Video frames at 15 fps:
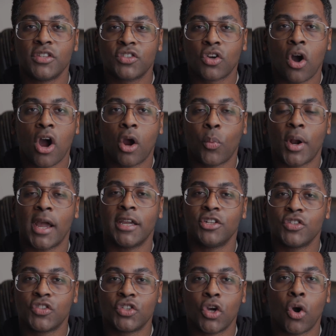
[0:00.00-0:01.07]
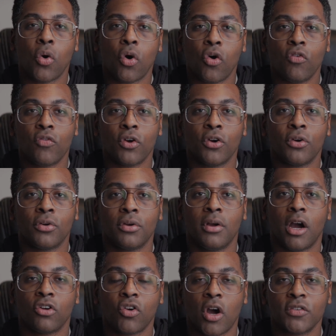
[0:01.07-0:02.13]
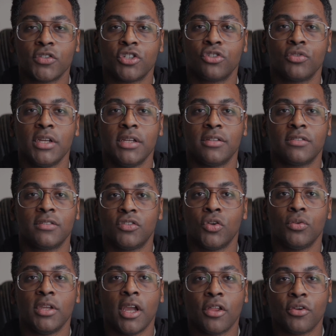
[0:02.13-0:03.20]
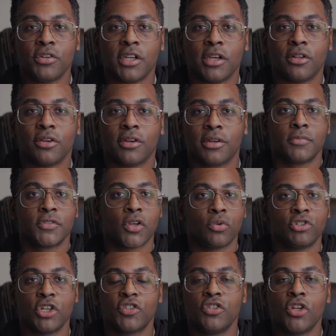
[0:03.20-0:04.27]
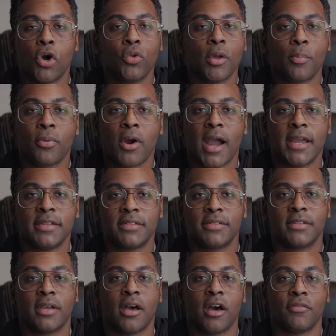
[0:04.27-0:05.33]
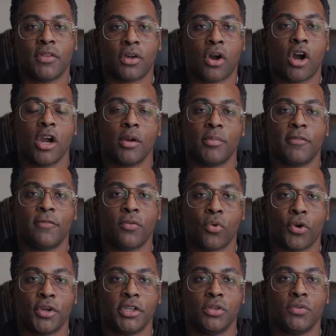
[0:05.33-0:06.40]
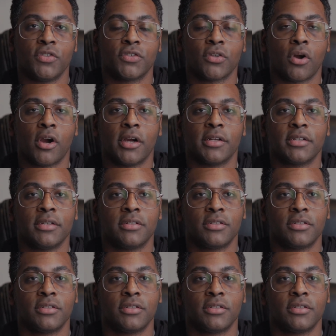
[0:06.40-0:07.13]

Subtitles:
car when I could just go over across the street to the other dealer? So just know the price of the car before you start